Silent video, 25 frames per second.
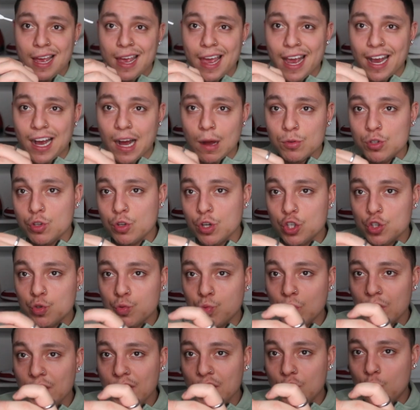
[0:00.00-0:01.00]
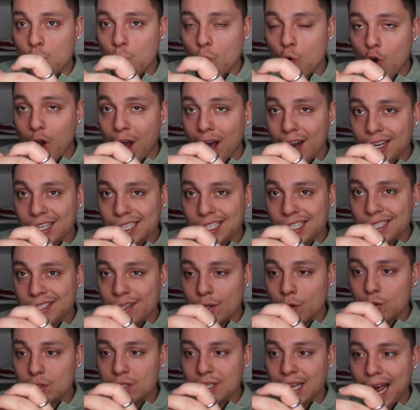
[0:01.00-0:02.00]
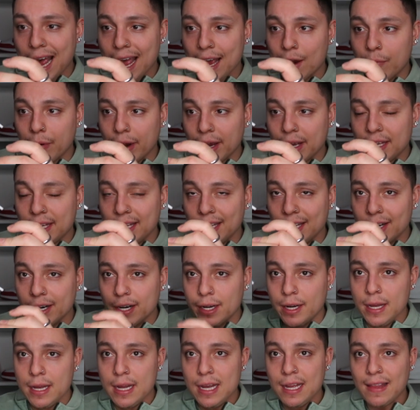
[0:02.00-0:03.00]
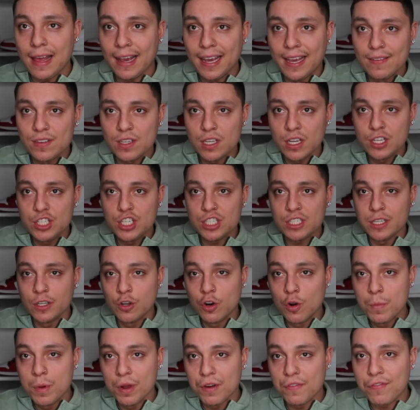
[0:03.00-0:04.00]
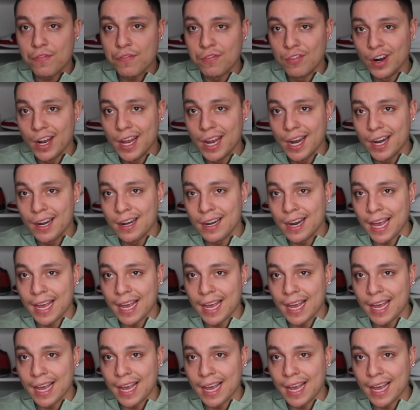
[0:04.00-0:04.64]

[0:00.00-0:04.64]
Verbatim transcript: It comes with this really cool kind of steel tag right right here that gives it just a little bit of flair,